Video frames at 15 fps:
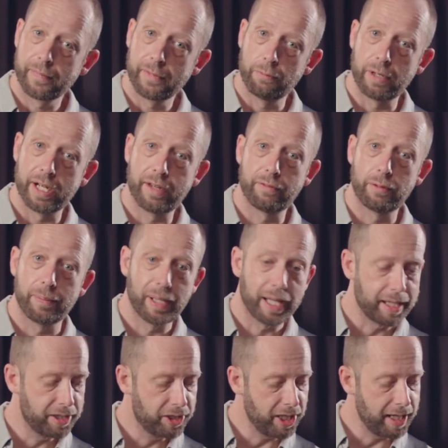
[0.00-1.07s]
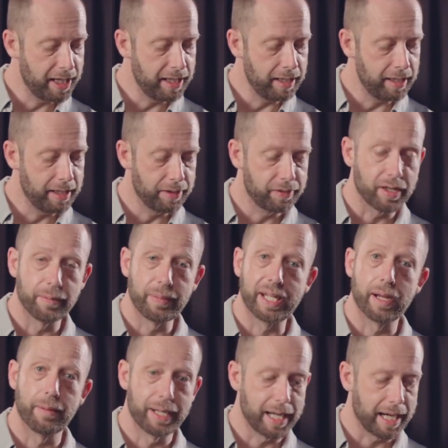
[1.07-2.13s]
whenever we play a G, is going to
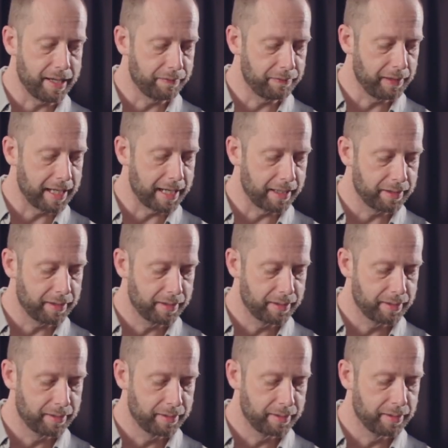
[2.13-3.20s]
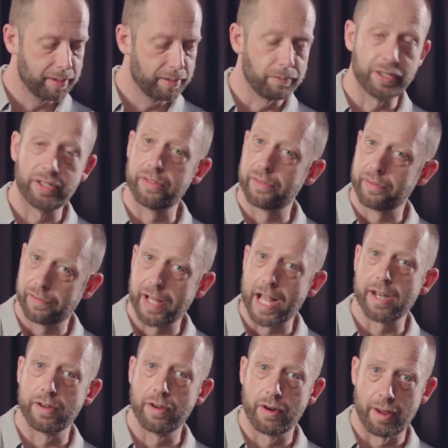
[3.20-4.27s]
become an A flat, which is the
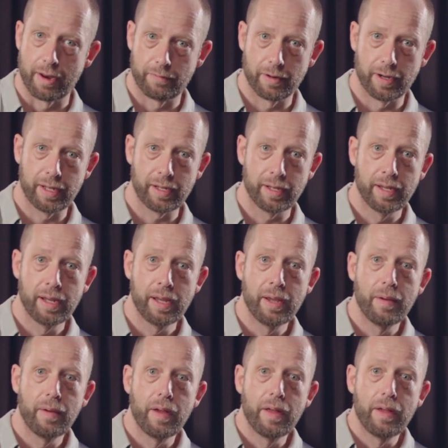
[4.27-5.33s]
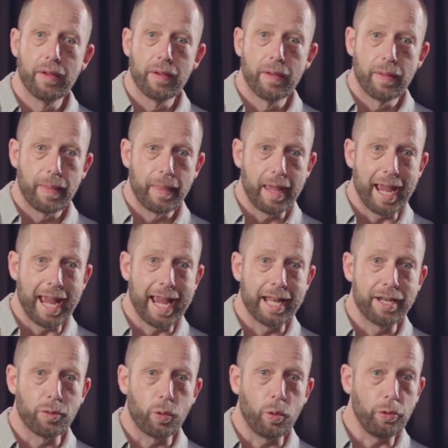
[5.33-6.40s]
flat 9, right?
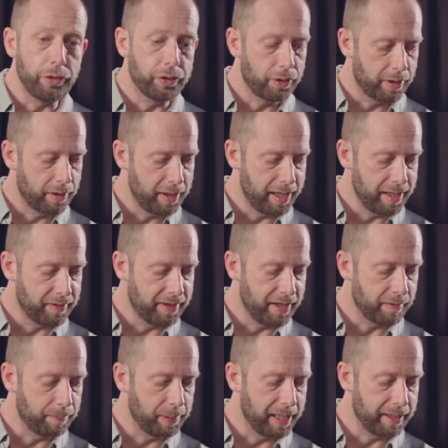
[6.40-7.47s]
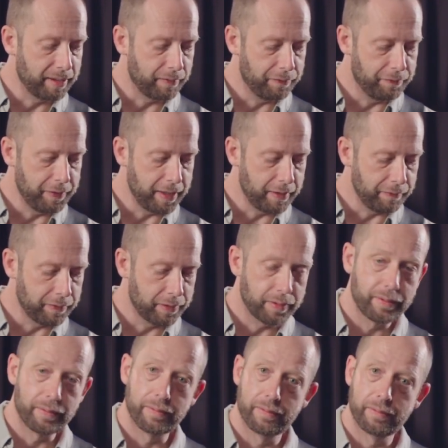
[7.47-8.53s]
And also, instead of playing the 5th,
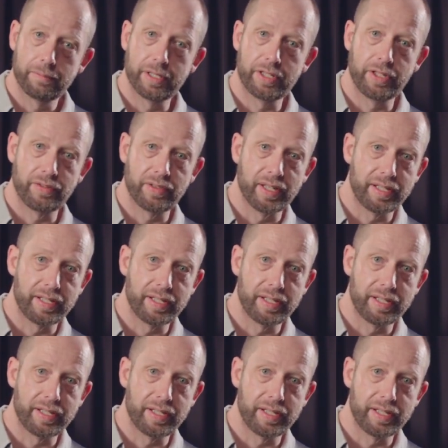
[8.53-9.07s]
which is the